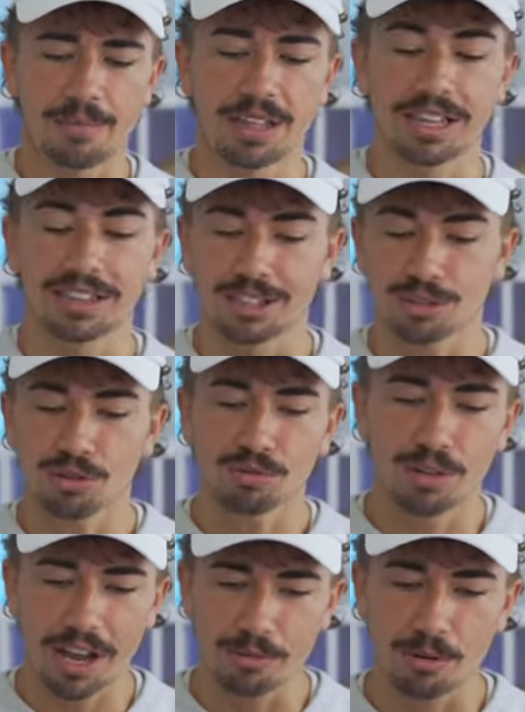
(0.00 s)
and then this
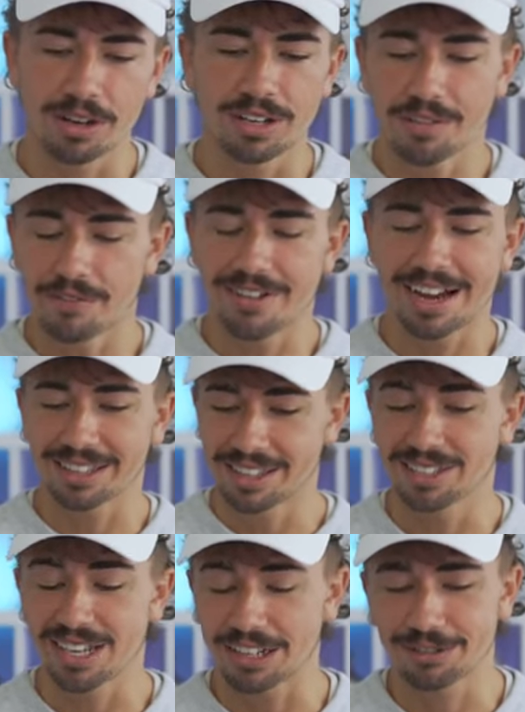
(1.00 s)
gray one, in fact,
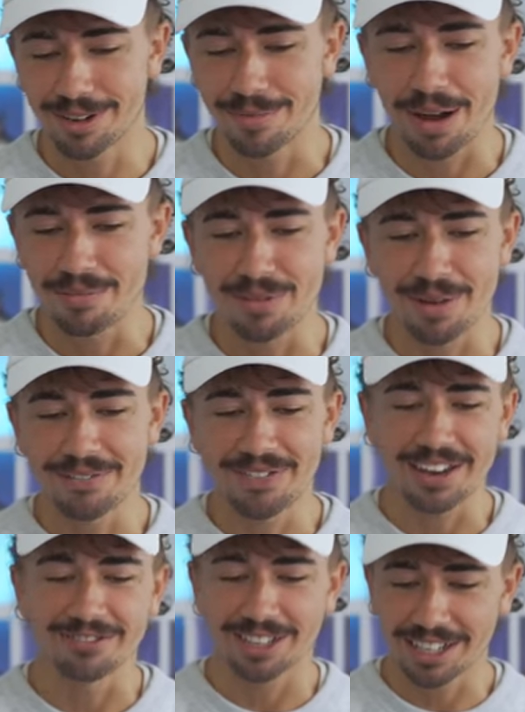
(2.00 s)
this actually might be my
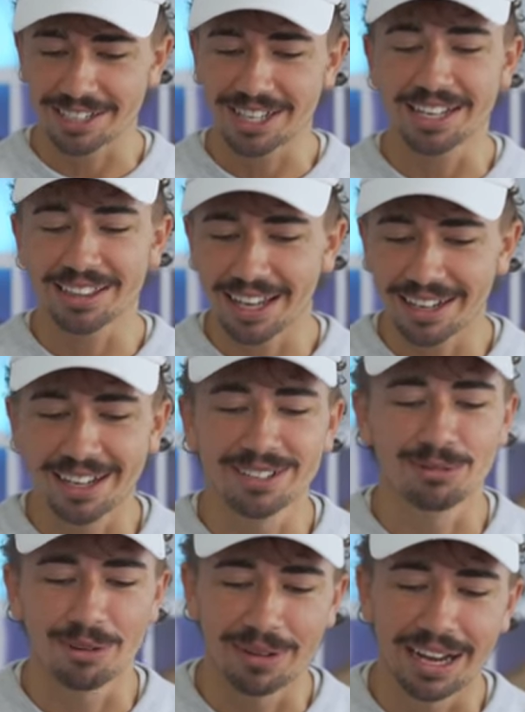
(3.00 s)
favorite. I take that
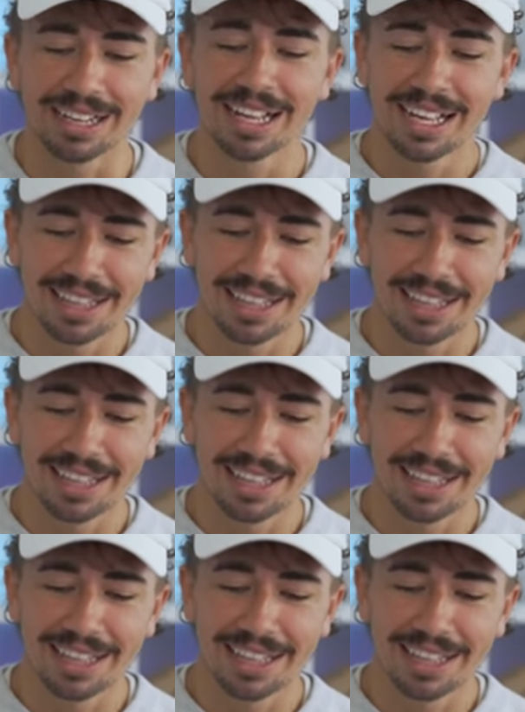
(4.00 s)
last one back.